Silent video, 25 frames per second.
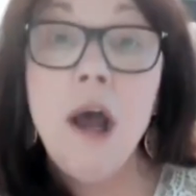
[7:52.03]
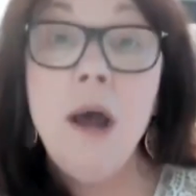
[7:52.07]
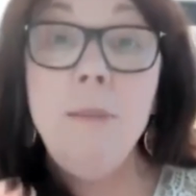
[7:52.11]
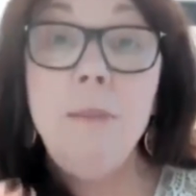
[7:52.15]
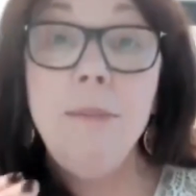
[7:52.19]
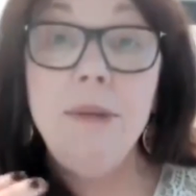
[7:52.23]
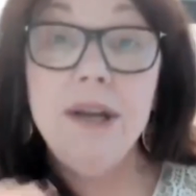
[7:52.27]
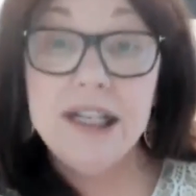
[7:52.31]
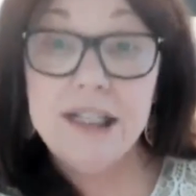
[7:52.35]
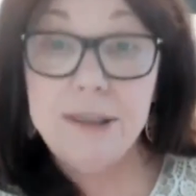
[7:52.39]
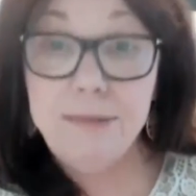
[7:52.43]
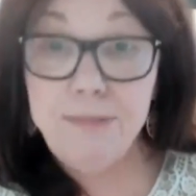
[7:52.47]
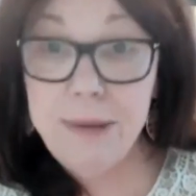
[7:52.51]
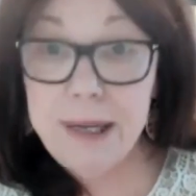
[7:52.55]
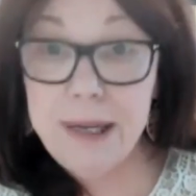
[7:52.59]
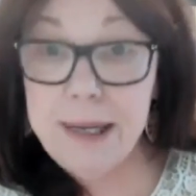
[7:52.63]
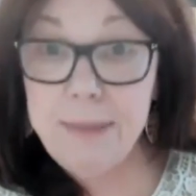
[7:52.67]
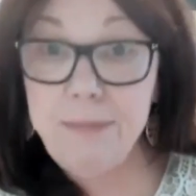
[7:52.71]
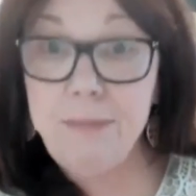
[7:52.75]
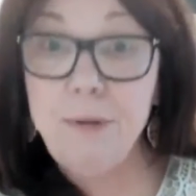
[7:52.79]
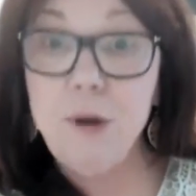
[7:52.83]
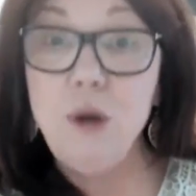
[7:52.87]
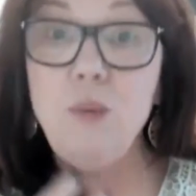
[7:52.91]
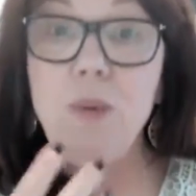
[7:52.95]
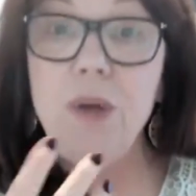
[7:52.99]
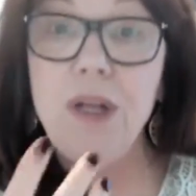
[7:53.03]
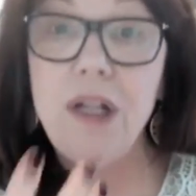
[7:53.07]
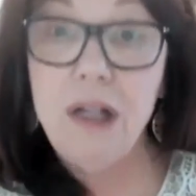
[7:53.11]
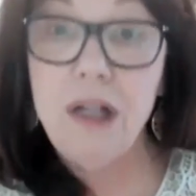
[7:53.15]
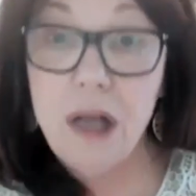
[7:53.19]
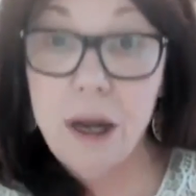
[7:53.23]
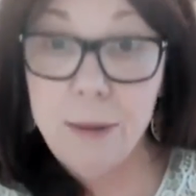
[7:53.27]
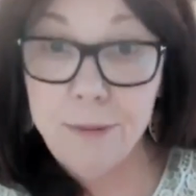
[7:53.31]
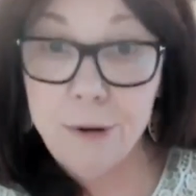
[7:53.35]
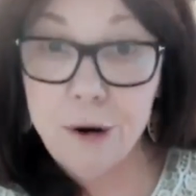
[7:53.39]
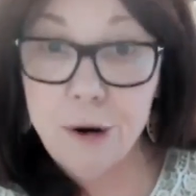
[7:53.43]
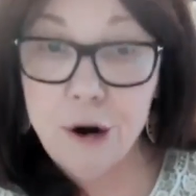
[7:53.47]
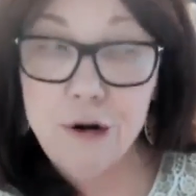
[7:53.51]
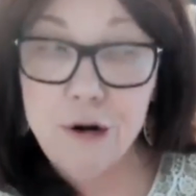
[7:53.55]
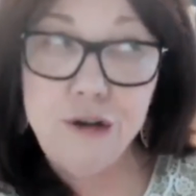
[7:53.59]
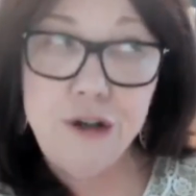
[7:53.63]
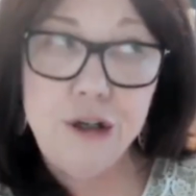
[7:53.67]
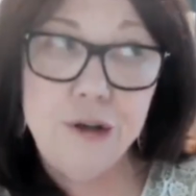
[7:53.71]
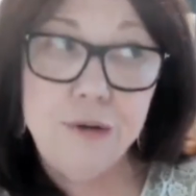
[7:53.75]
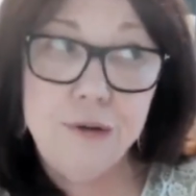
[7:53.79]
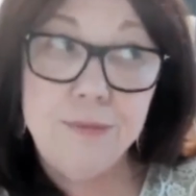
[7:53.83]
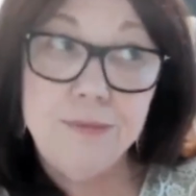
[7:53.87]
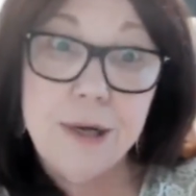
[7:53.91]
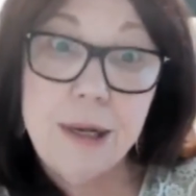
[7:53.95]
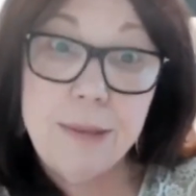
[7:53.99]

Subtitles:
because people will approach you.